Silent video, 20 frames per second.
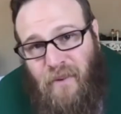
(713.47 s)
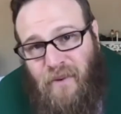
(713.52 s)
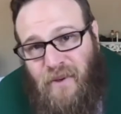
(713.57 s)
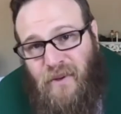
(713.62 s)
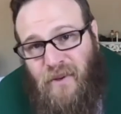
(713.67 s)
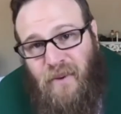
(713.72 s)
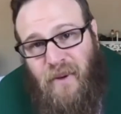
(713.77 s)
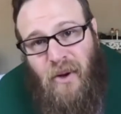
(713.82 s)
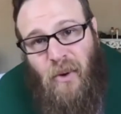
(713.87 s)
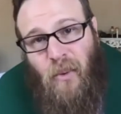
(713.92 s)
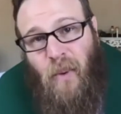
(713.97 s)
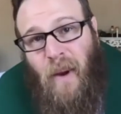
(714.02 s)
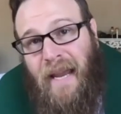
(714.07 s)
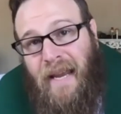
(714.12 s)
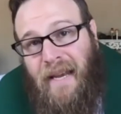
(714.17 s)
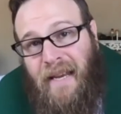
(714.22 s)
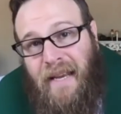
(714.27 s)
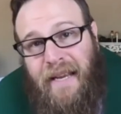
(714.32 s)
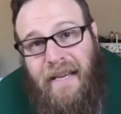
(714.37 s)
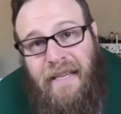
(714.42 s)
to equate
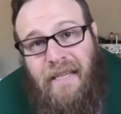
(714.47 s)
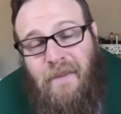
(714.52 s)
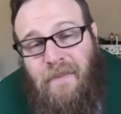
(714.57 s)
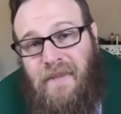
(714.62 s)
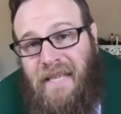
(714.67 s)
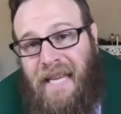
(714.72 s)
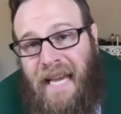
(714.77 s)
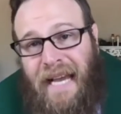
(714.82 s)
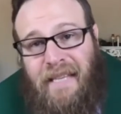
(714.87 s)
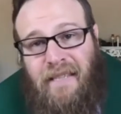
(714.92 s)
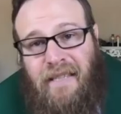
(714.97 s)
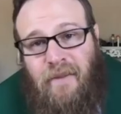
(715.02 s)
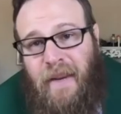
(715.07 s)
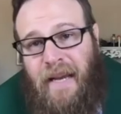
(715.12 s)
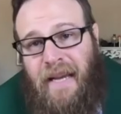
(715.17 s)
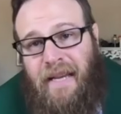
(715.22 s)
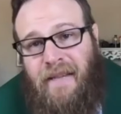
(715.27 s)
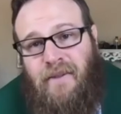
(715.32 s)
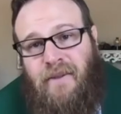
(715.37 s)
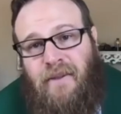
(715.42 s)
Egypt's
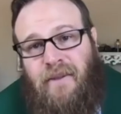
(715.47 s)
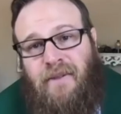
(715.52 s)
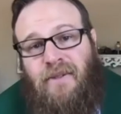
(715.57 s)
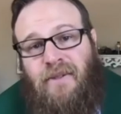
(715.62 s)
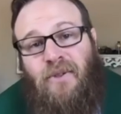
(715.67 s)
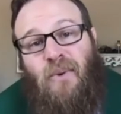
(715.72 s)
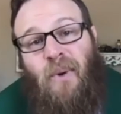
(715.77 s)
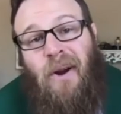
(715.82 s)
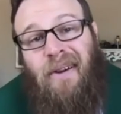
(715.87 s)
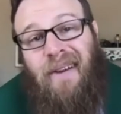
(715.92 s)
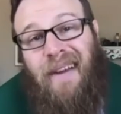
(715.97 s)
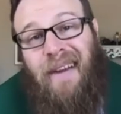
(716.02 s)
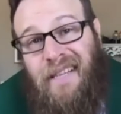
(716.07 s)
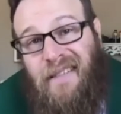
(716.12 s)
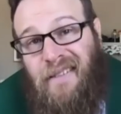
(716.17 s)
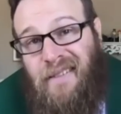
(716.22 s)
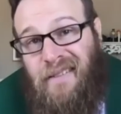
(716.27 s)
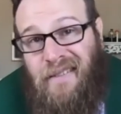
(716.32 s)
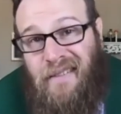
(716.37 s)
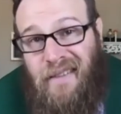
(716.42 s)
taskmasters to our
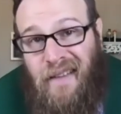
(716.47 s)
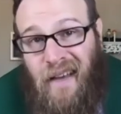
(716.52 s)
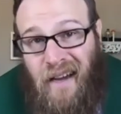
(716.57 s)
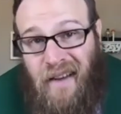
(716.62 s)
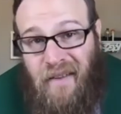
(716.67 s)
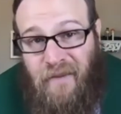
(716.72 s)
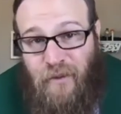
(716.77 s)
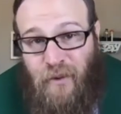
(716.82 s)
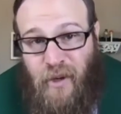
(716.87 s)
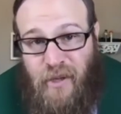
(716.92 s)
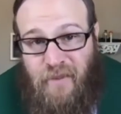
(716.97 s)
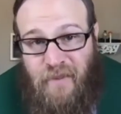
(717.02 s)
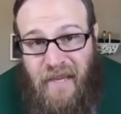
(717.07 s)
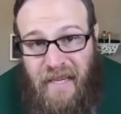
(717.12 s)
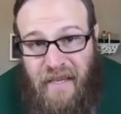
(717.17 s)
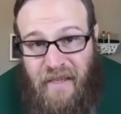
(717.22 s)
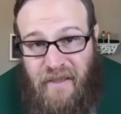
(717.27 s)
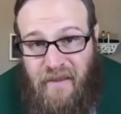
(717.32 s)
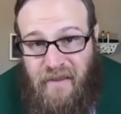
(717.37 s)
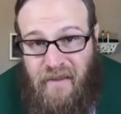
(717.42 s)
nation's law enforcement
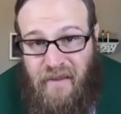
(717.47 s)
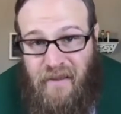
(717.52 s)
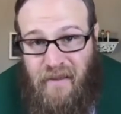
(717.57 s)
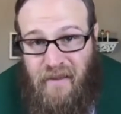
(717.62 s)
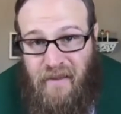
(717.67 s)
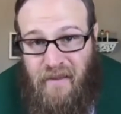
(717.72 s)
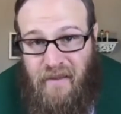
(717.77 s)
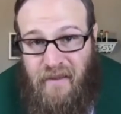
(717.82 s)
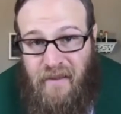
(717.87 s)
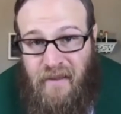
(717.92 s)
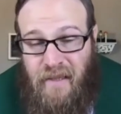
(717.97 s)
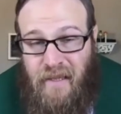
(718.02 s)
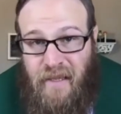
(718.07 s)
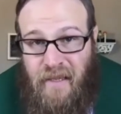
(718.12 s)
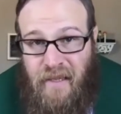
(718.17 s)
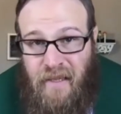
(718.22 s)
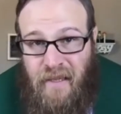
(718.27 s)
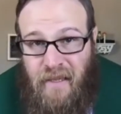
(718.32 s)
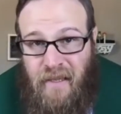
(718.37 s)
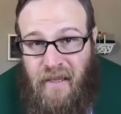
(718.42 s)
agencies.
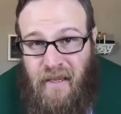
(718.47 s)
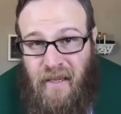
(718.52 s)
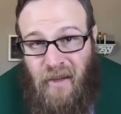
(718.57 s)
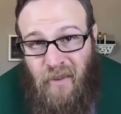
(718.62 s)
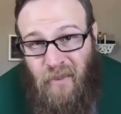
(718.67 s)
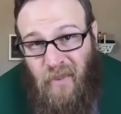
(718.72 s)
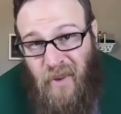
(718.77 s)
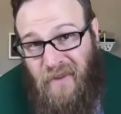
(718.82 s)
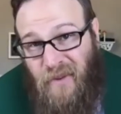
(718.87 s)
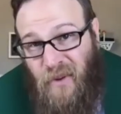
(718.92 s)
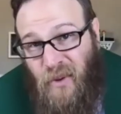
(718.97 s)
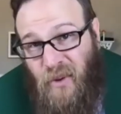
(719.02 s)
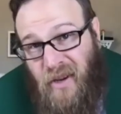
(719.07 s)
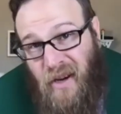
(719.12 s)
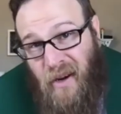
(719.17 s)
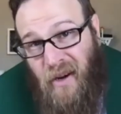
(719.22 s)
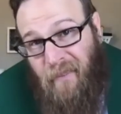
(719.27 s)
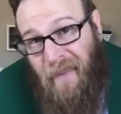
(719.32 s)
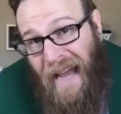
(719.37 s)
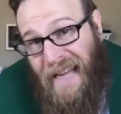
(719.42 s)
But if you could
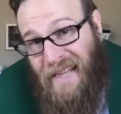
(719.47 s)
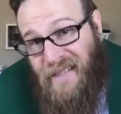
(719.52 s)
imagine